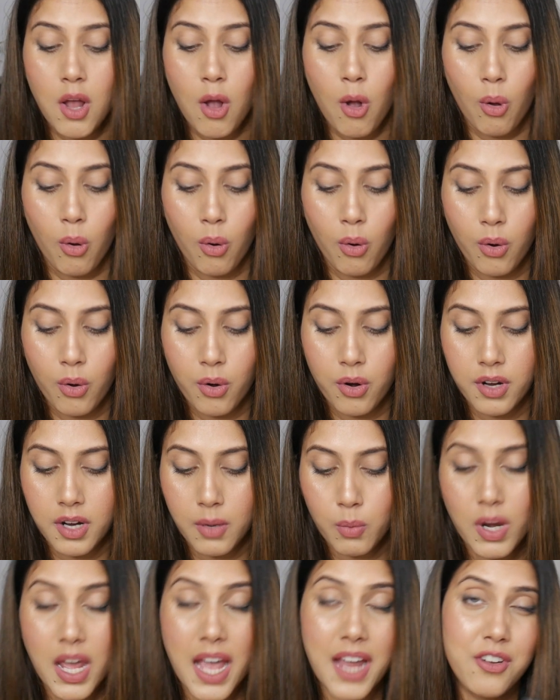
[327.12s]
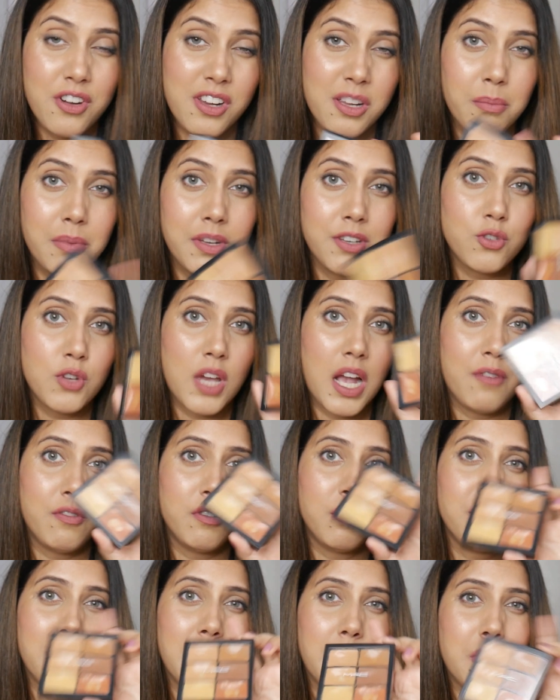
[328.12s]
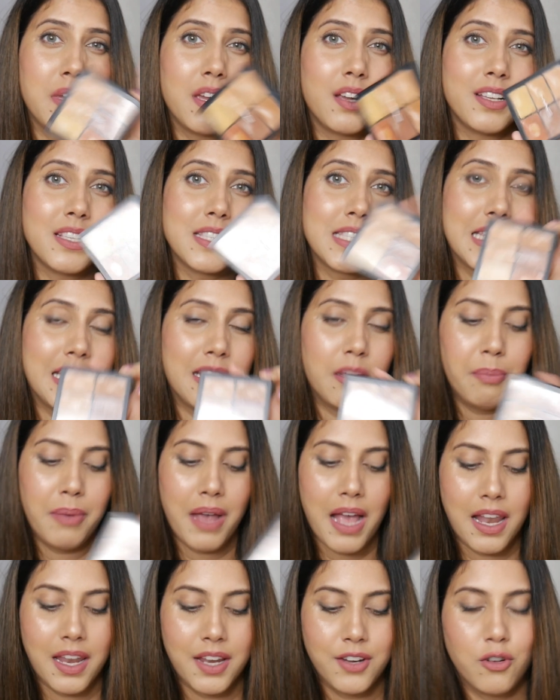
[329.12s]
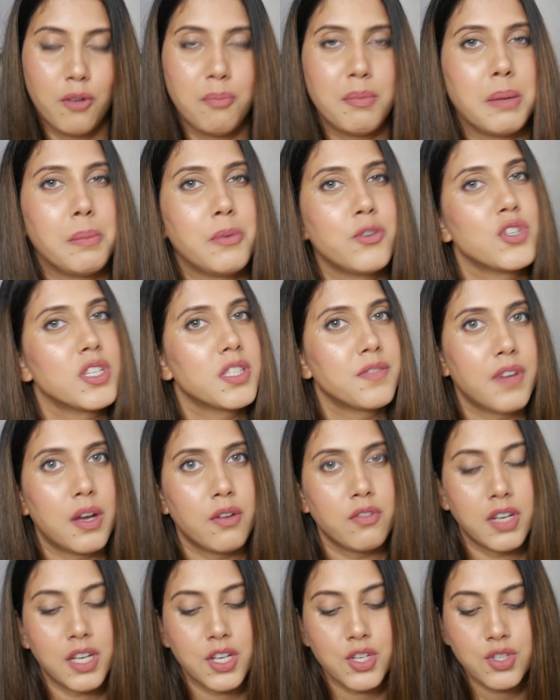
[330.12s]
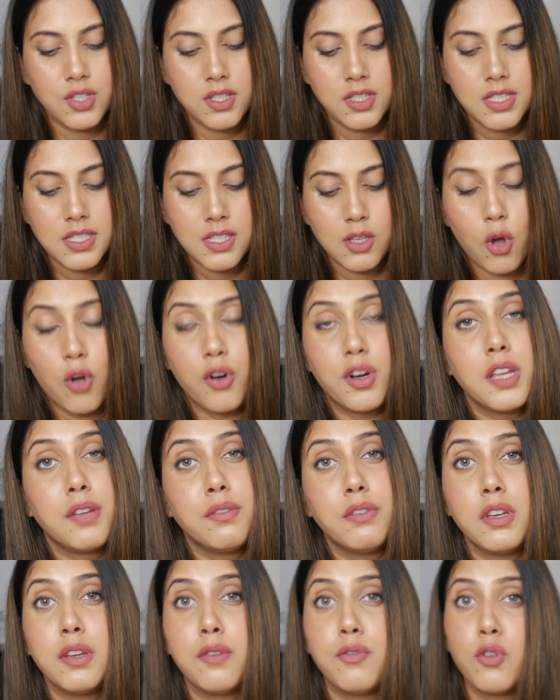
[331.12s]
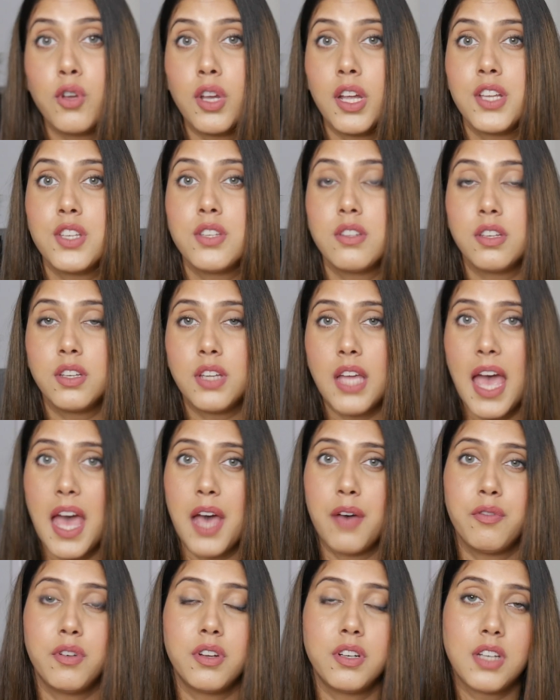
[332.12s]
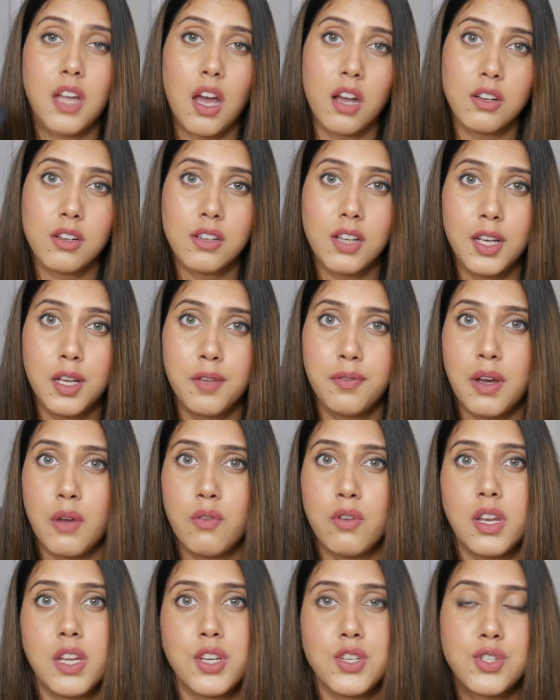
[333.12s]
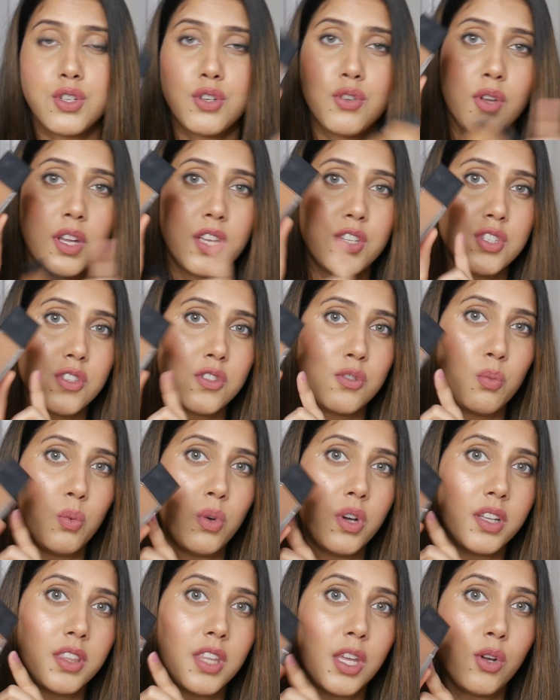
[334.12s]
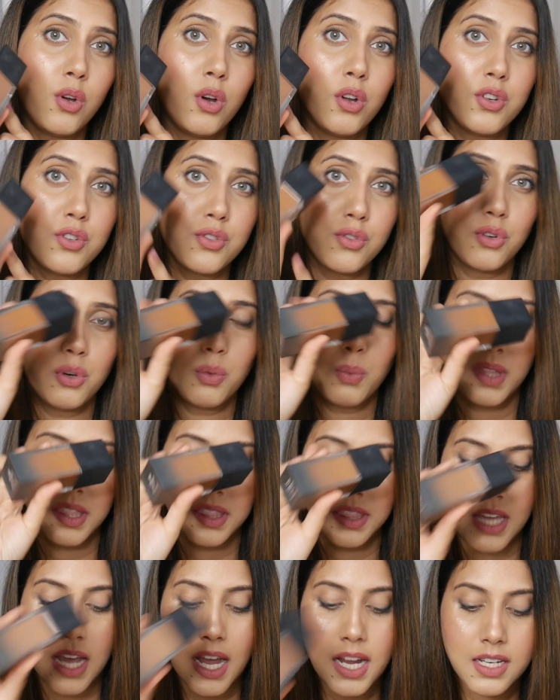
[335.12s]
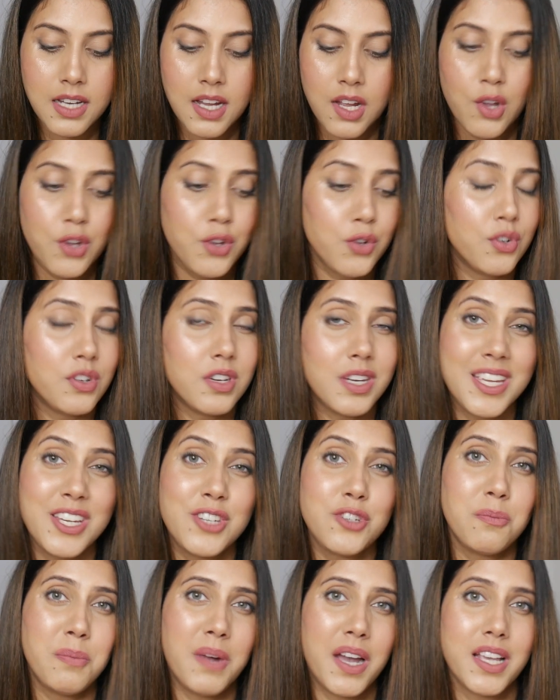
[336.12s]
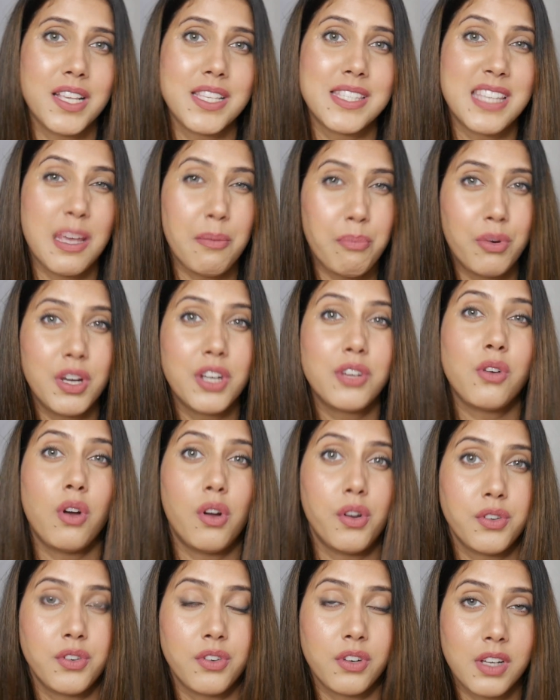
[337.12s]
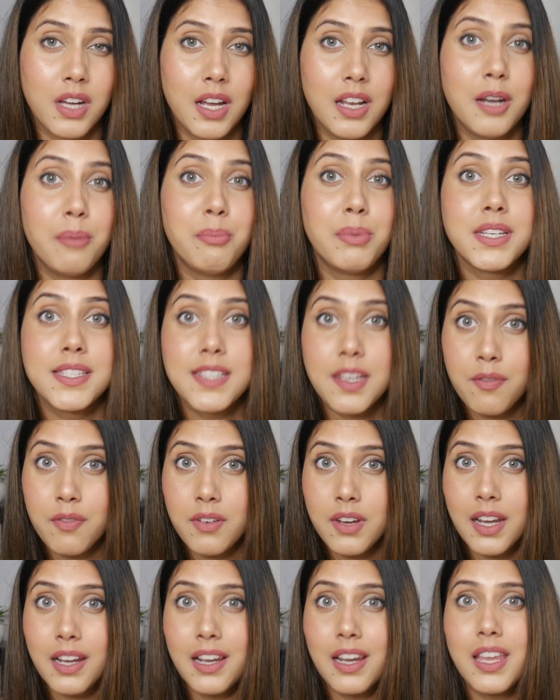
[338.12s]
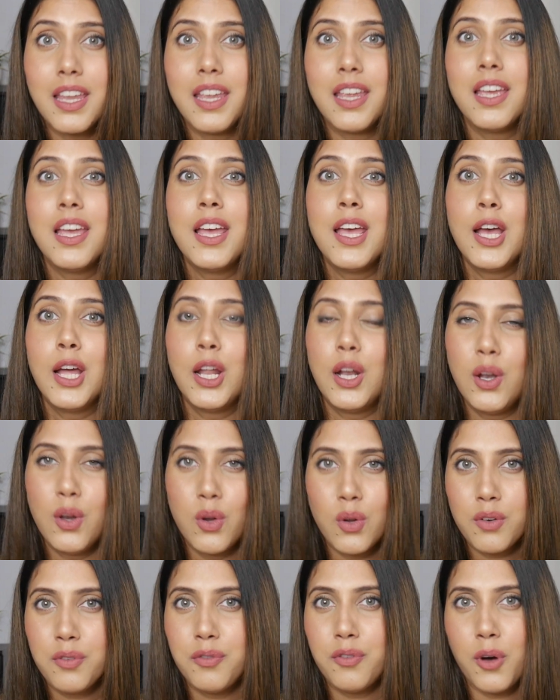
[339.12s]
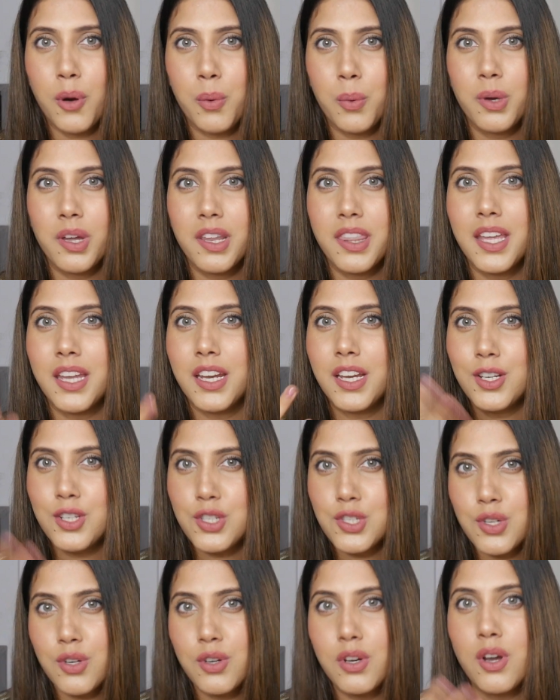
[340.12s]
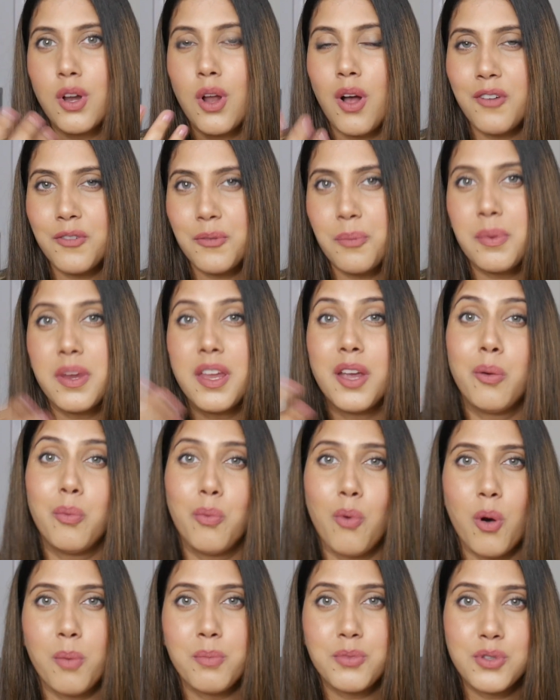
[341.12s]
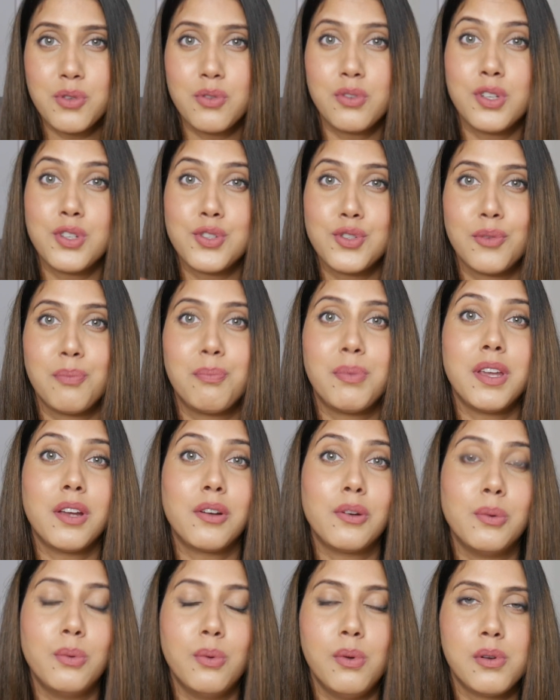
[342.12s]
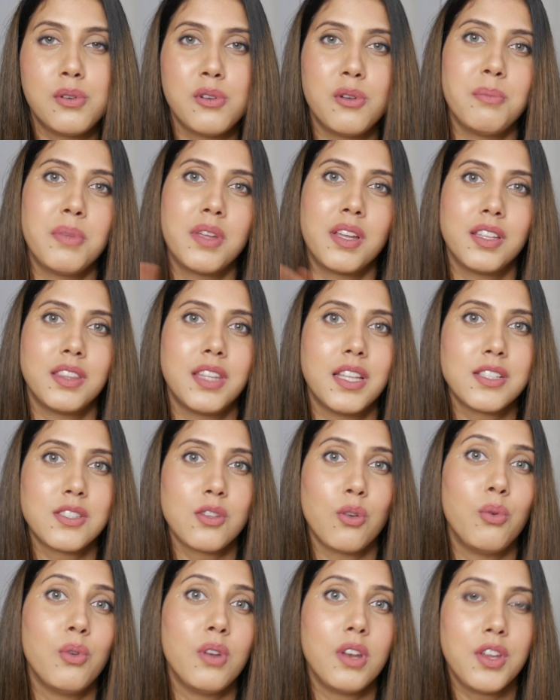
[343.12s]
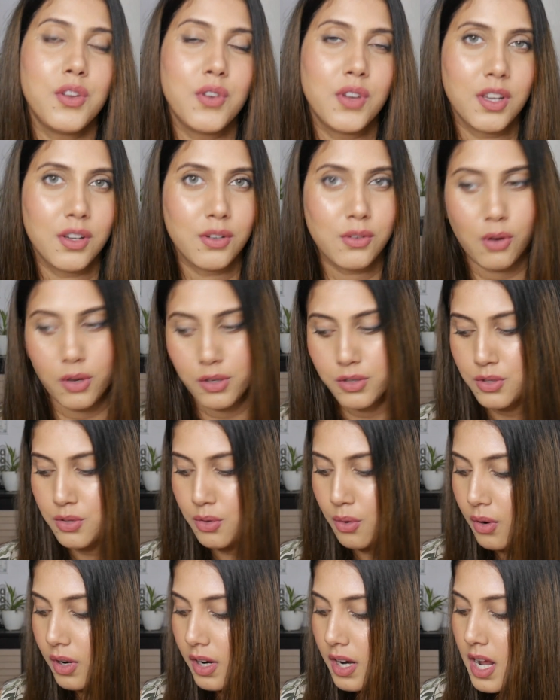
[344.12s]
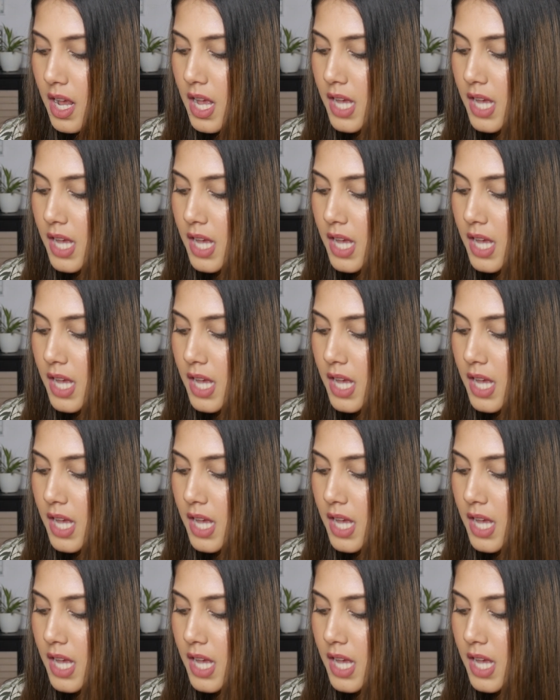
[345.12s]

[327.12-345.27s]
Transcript: or what I recommend to have maybe a concealer palette, or maybe just foundations, or even if you can have a darker color foundation, you can just work the contour with that. You don't need to buy a separate contour color, but definitely look forward that it should not be a warm tone, it should be a cool tone, because that's only you can contour.